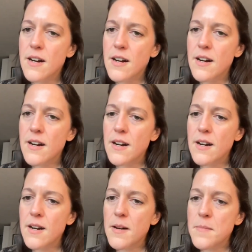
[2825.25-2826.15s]

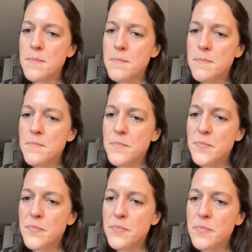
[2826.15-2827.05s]
Um,
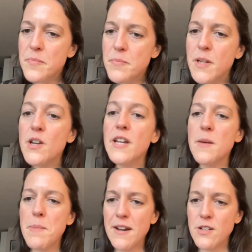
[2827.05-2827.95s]
but going to
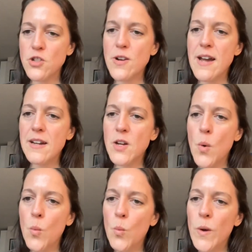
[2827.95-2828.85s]
get back on track.
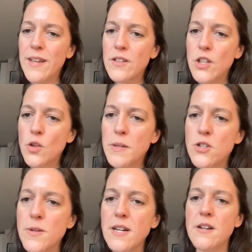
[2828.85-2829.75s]
Will you be
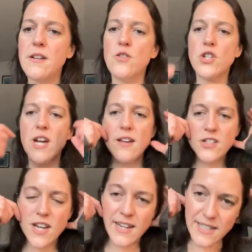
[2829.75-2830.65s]
doing another
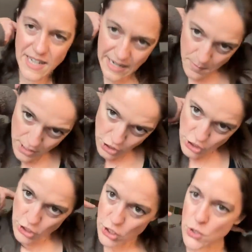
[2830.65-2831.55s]
challenge anytime
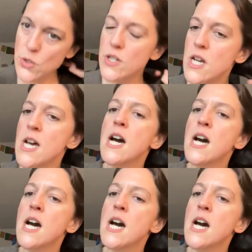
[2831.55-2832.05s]
soon?